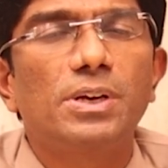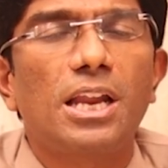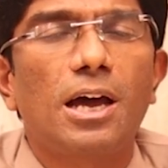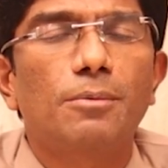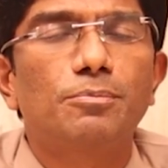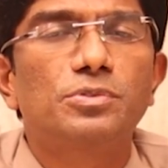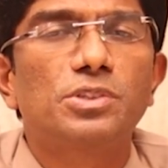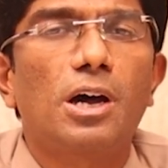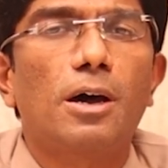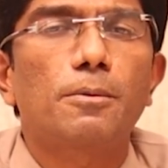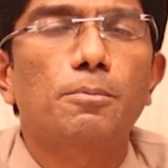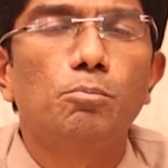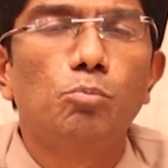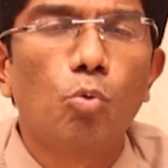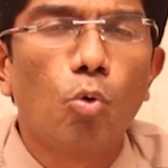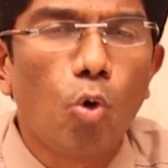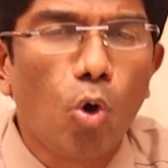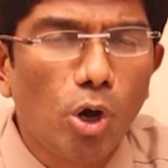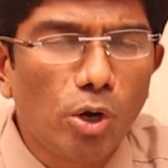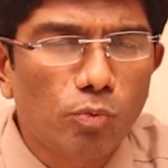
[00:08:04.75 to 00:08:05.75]
will absorb
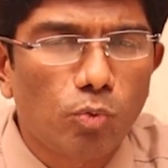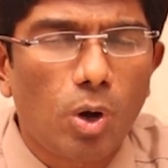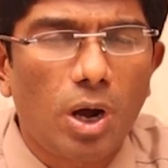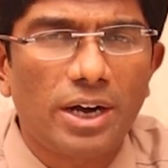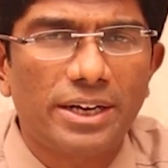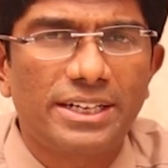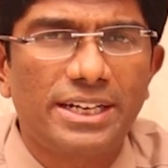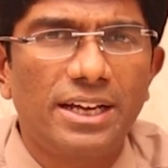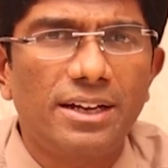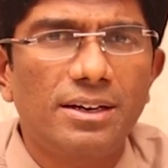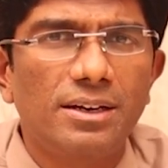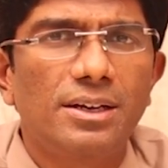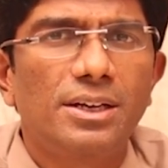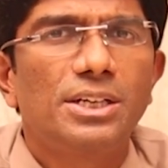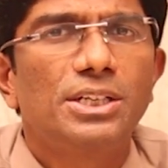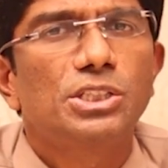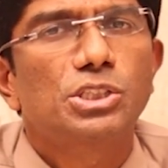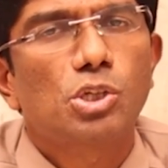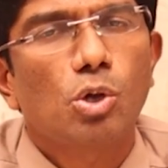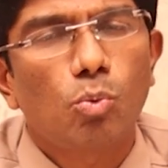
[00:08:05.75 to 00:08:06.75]
more water.
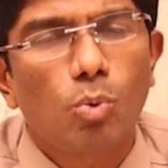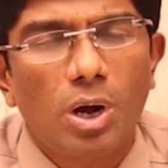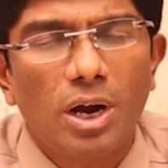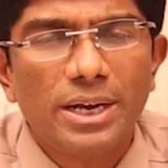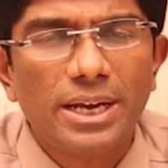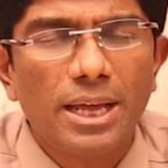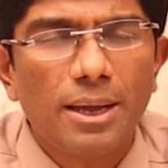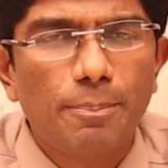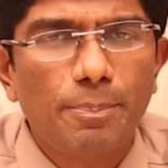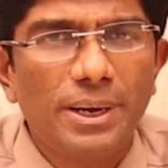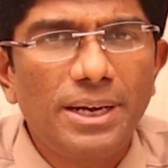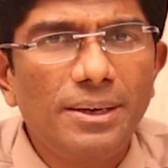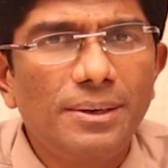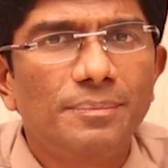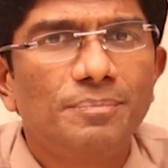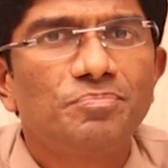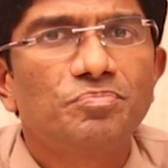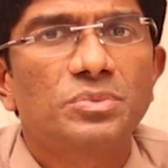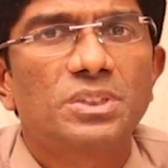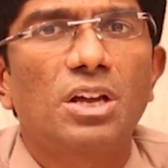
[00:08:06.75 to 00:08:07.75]
So what happens?
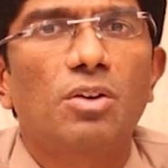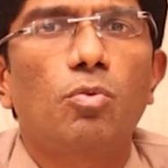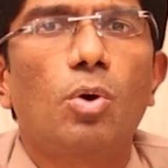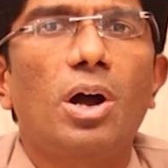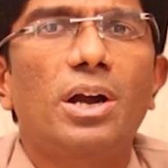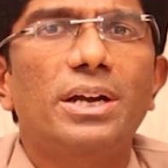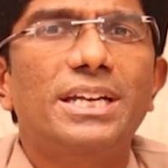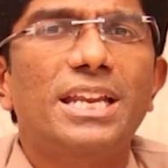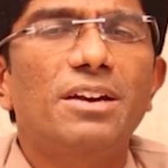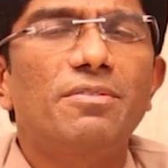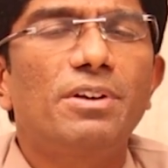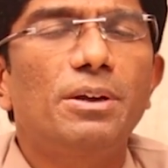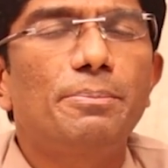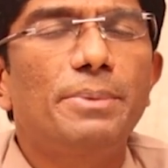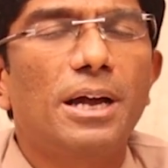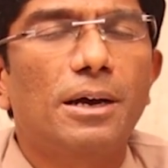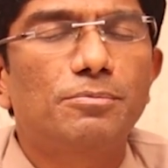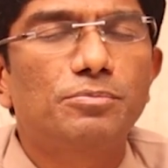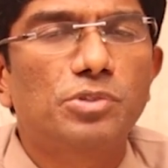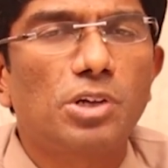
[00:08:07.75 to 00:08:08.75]
The water will
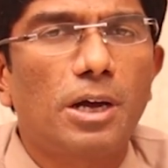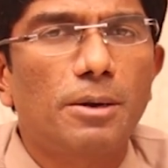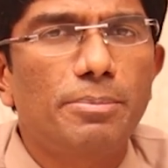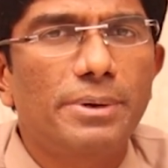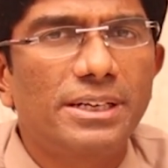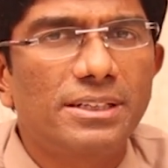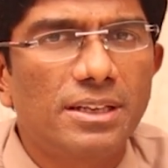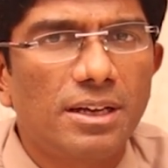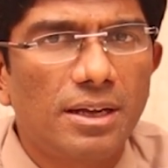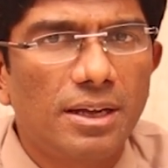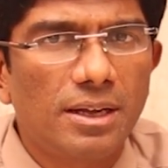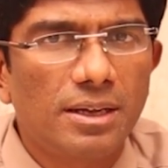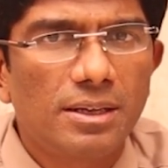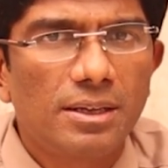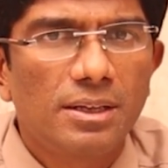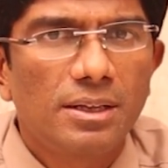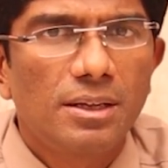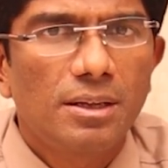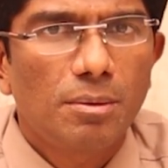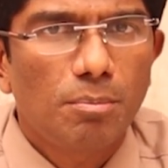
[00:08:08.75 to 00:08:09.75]
be absorbed in the
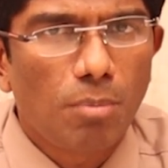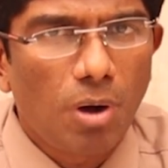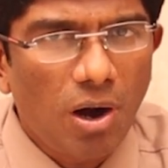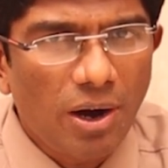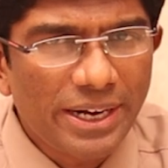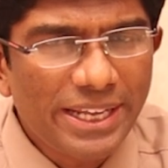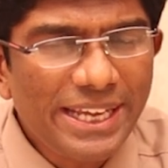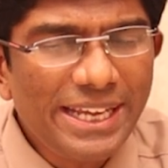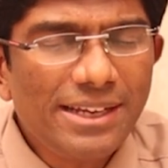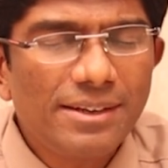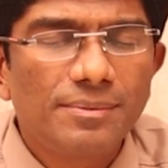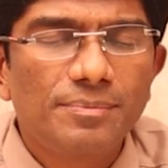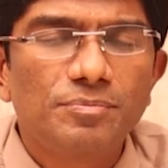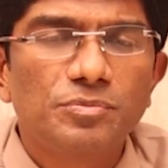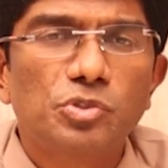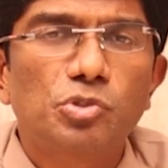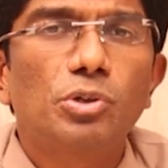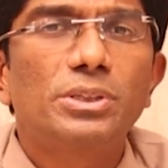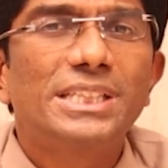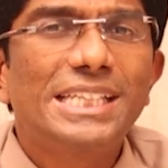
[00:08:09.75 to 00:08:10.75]
body.
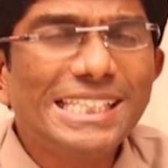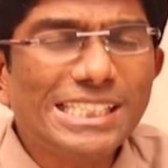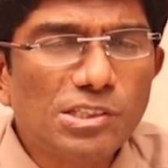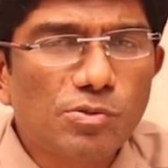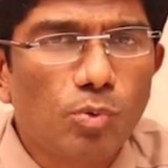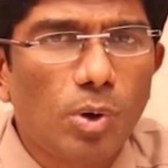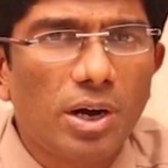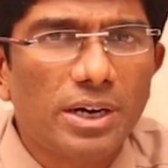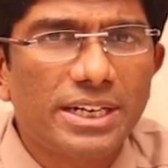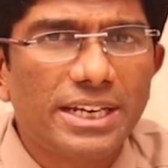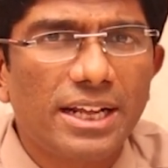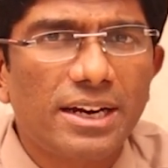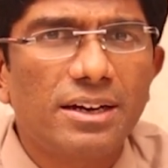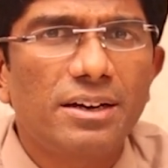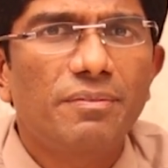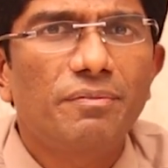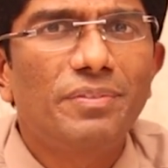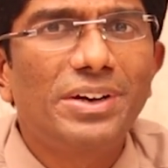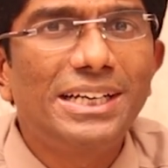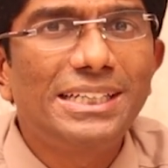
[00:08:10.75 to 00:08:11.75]
So this
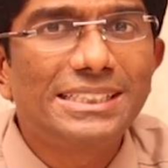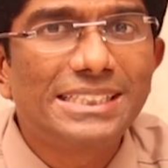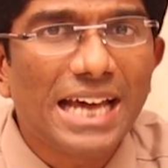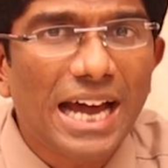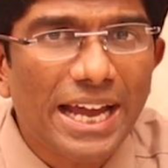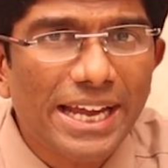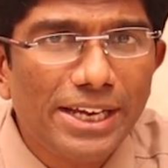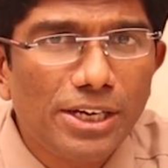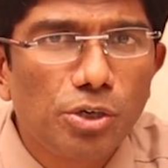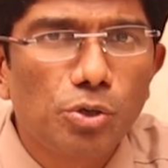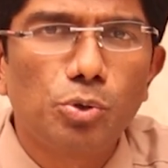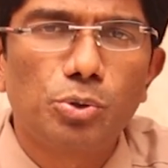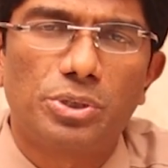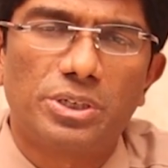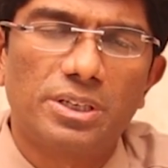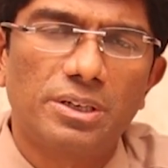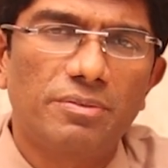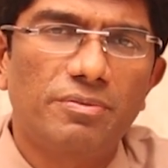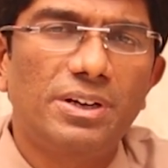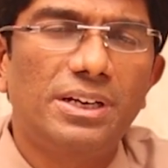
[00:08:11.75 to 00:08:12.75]
water will
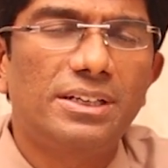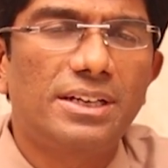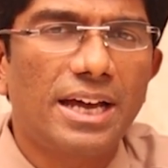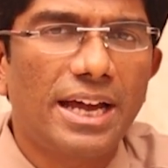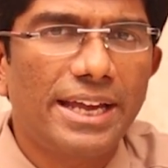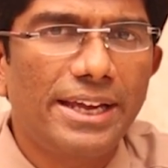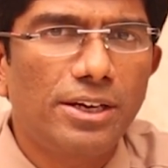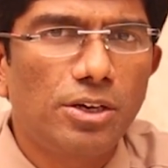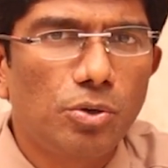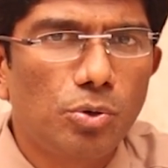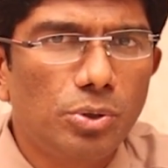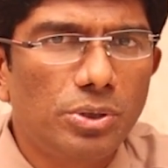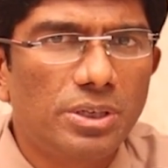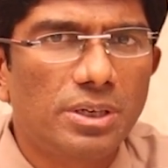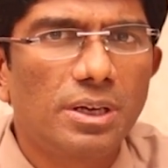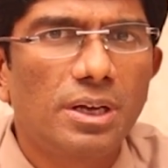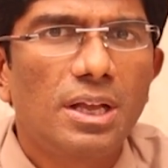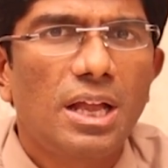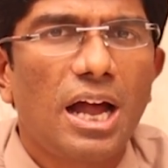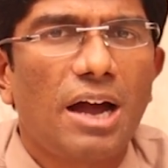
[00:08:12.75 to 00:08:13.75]

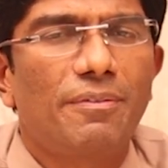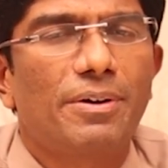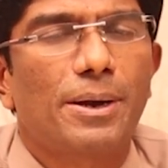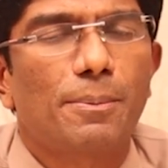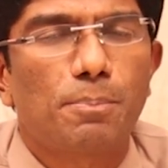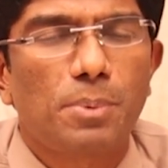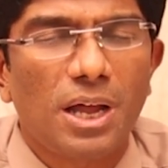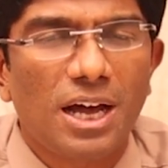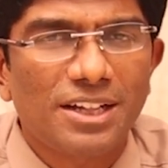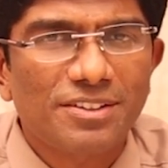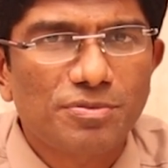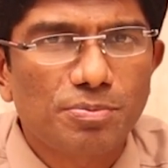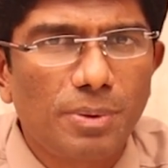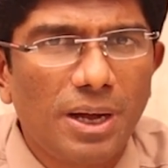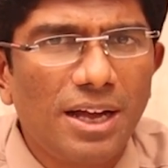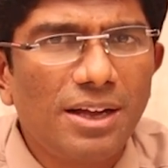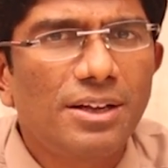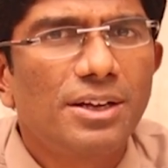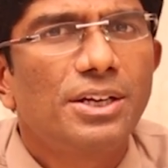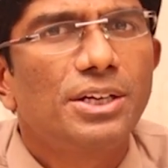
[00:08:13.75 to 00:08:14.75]
dilute our
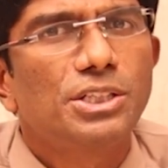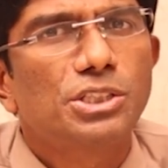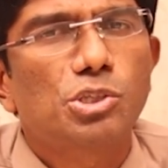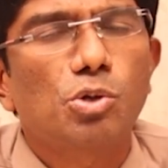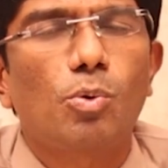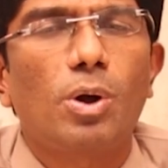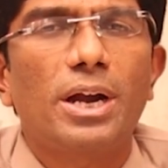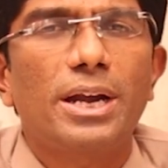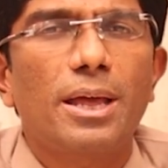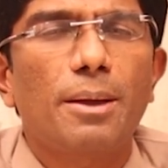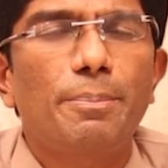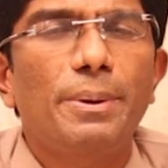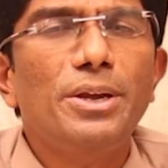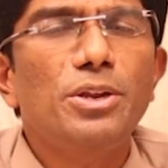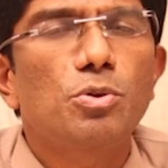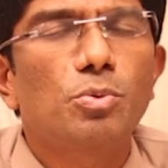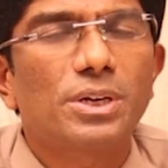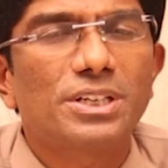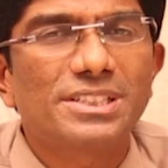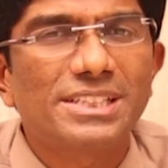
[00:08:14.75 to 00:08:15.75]
plasma. So what
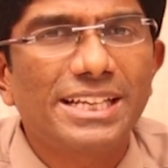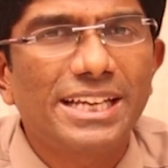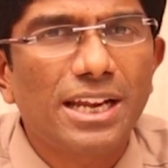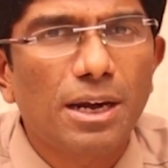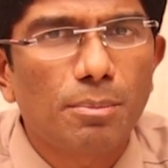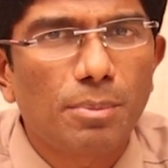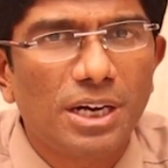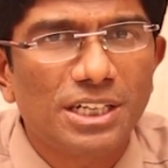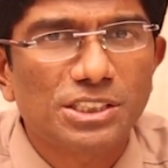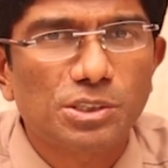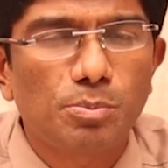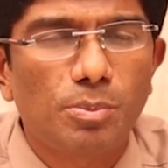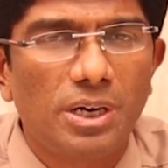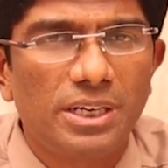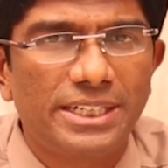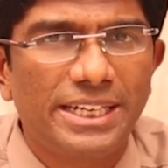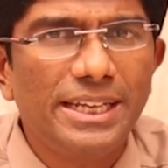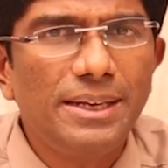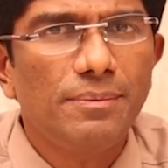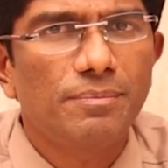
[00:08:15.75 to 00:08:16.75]
happens? Your serum
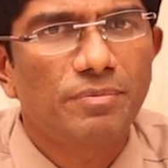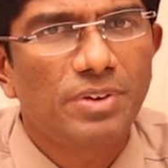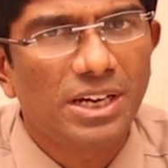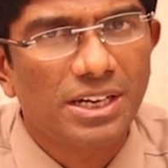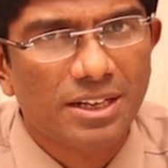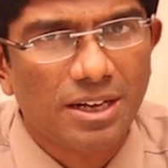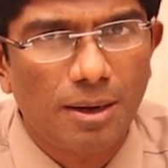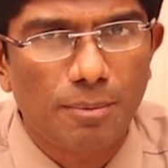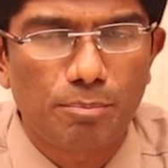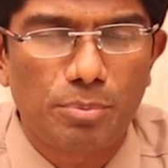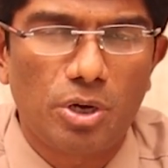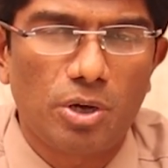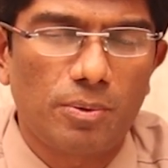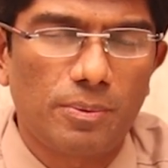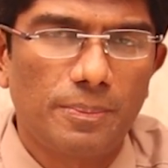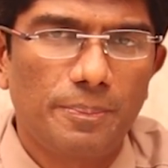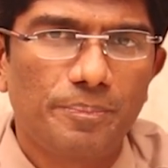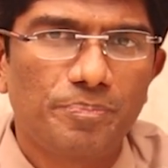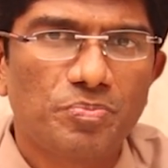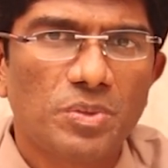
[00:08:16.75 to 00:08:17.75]
osmolality will come
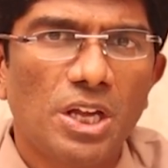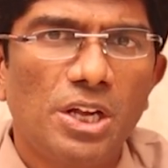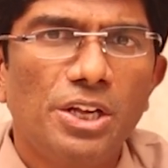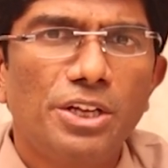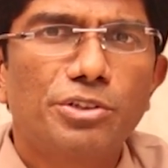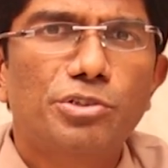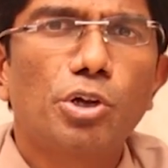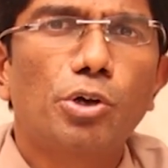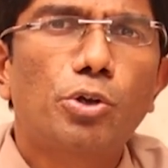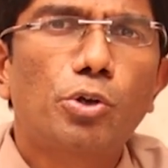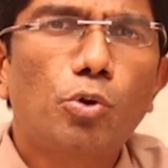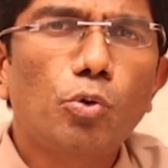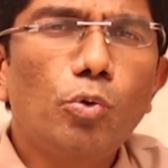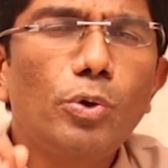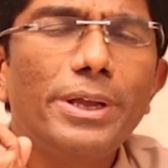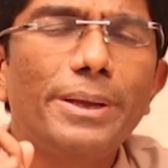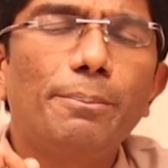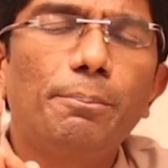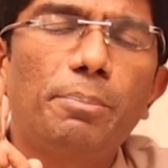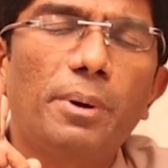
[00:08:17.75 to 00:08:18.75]
down. So
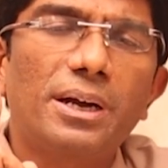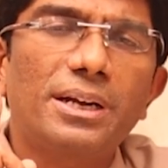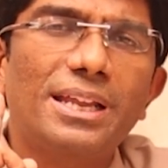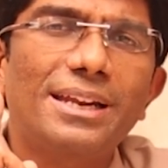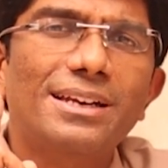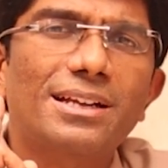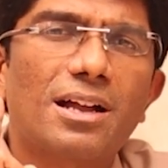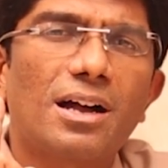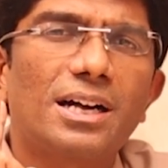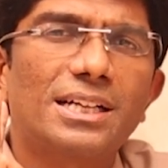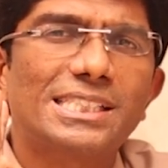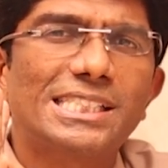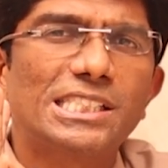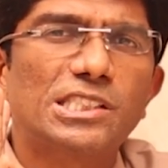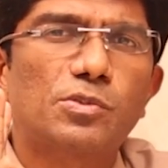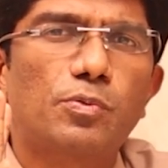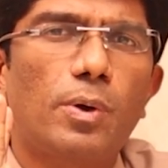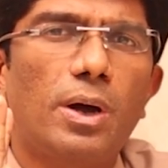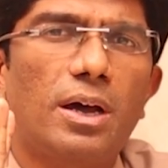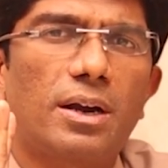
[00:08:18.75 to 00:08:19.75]
two important
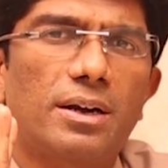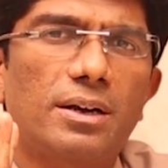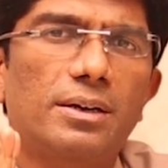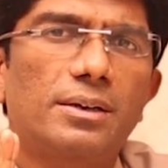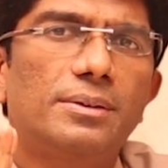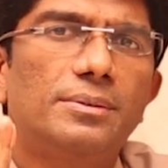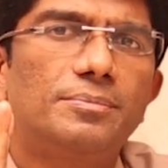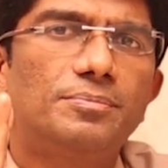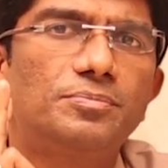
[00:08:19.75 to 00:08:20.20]
causes for